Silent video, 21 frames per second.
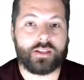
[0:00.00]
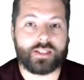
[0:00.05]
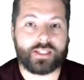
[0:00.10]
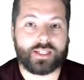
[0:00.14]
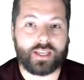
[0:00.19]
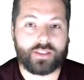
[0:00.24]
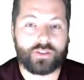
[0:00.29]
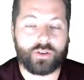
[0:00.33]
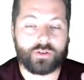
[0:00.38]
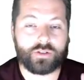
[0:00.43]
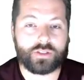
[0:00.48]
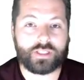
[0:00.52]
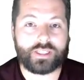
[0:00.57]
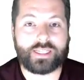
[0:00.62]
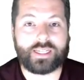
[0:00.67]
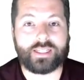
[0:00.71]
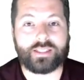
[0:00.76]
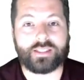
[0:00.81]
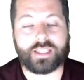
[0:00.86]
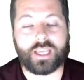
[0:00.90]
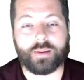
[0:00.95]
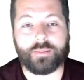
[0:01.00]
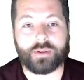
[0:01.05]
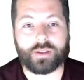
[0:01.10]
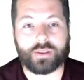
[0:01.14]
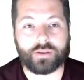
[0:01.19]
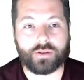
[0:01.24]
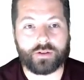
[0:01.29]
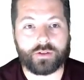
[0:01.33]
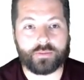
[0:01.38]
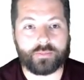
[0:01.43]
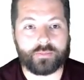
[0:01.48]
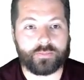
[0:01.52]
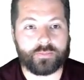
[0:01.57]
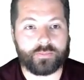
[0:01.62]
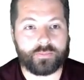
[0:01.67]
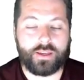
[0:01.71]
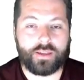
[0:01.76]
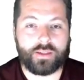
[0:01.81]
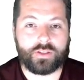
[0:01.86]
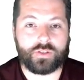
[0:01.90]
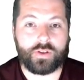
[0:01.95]
get those leads coming through.
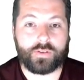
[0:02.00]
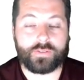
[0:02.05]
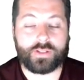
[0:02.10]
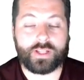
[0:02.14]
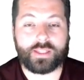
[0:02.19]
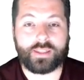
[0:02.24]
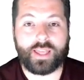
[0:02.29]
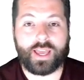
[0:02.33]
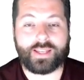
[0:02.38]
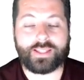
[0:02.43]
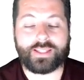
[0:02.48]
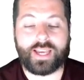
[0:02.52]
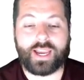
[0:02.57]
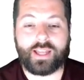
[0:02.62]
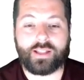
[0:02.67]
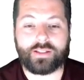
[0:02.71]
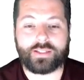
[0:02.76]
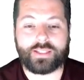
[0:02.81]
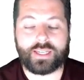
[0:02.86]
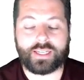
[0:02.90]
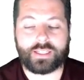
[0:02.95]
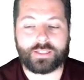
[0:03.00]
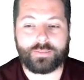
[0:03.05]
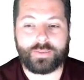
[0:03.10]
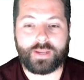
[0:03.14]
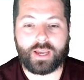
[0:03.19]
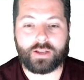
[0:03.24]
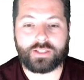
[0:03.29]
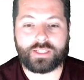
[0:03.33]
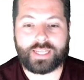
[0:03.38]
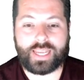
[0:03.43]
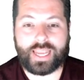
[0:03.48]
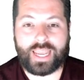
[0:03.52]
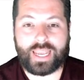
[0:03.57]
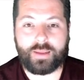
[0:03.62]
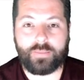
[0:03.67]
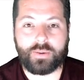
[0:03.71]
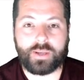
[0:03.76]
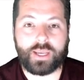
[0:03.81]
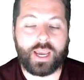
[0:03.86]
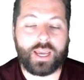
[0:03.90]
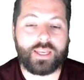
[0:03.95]
So I click that tile, it takes me out to
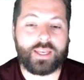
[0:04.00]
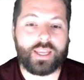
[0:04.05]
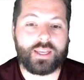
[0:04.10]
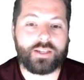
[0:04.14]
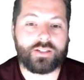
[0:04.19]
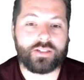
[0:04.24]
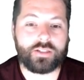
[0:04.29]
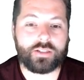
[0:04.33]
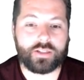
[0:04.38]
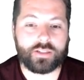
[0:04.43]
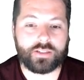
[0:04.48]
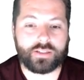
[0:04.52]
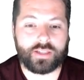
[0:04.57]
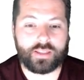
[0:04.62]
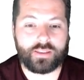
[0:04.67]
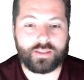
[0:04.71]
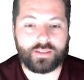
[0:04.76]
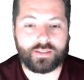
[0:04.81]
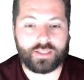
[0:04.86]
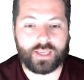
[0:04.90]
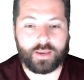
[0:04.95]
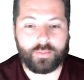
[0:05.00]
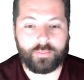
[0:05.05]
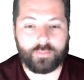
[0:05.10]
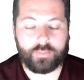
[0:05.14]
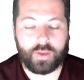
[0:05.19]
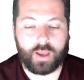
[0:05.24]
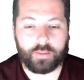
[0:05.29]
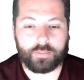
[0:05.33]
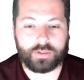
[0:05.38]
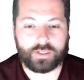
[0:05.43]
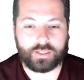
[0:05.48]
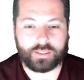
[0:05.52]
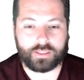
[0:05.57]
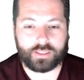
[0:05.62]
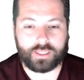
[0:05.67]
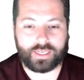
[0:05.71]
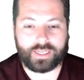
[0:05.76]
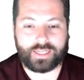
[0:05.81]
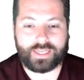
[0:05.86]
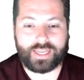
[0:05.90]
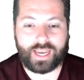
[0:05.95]
API Nation to set this up. and
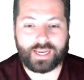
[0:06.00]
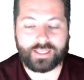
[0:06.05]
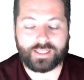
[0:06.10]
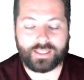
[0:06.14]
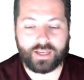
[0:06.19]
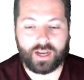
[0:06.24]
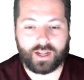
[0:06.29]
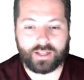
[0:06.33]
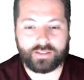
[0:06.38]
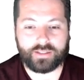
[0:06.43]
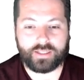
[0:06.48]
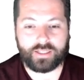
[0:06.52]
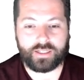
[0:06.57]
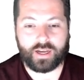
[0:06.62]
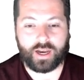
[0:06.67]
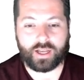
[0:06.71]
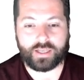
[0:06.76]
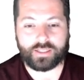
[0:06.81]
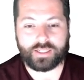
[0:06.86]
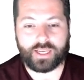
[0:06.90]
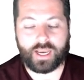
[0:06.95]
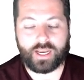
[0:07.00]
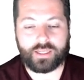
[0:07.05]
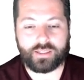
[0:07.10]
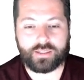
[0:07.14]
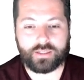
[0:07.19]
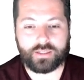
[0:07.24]
connect Constant Contact.